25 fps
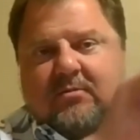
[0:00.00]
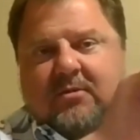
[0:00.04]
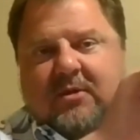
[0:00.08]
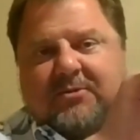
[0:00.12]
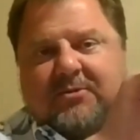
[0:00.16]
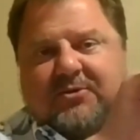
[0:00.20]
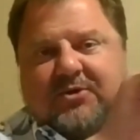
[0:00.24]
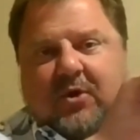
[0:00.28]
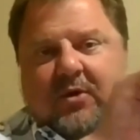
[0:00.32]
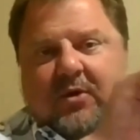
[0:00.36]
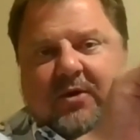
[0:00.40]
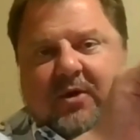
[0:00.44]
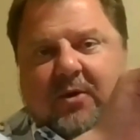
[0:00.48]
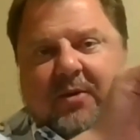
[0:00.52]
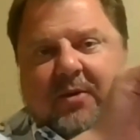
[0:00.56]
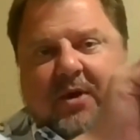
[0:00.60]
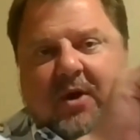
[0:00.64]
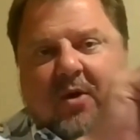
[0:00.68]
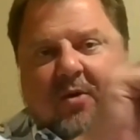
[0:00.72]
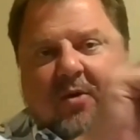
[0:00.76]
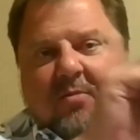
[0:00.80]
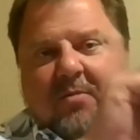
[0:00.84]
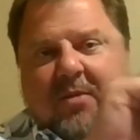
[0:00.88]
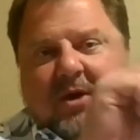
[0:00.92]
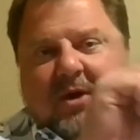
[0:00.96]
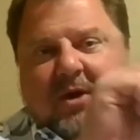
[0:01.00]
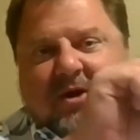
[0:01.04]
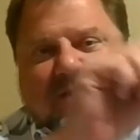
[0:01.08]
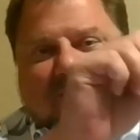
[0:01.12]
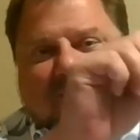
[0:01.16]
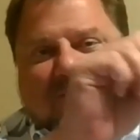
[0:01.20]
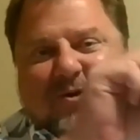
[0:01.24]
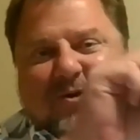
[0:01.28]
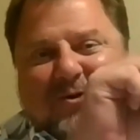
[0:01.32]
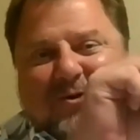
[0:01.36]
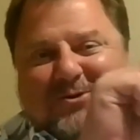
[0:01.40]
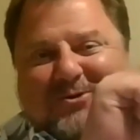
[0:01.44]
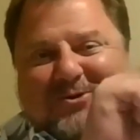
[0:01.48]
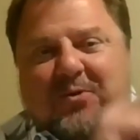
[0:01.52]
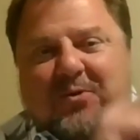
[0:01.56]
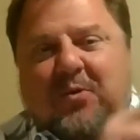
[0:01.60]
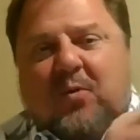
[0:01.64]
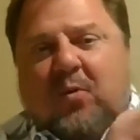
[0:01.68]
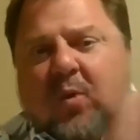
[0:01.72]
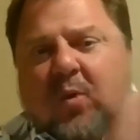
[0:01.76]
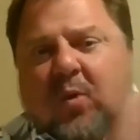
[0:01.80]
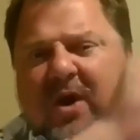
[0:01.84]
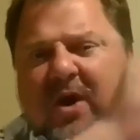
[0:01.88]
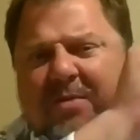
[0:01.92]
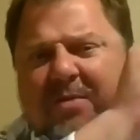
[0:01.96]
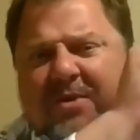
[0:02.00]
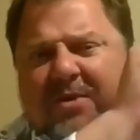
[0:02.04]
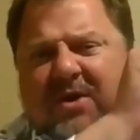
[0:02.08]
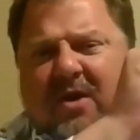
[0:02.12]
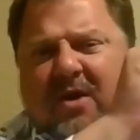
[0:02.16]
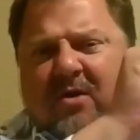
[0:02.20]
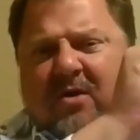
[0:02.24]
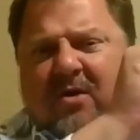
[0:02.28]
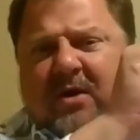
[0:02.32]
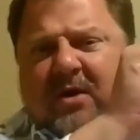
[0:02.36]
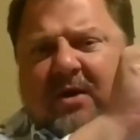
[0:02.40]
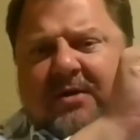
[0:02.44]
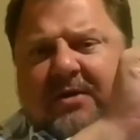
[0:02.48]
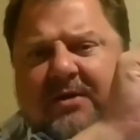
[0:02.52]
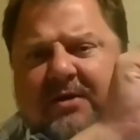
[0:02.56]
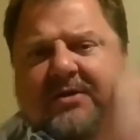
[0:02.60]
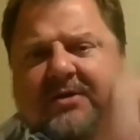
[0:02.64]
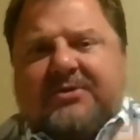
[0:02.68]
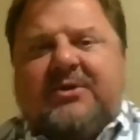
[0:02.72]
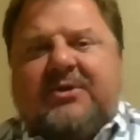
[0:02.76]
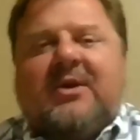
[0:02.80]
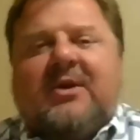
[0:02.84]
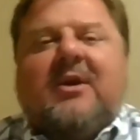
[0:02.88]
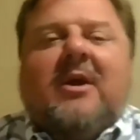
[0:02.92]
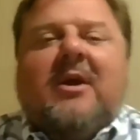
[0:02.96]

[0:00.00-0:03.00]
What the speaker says: I'm sorry, there we go. Making our notes way up in the air like this.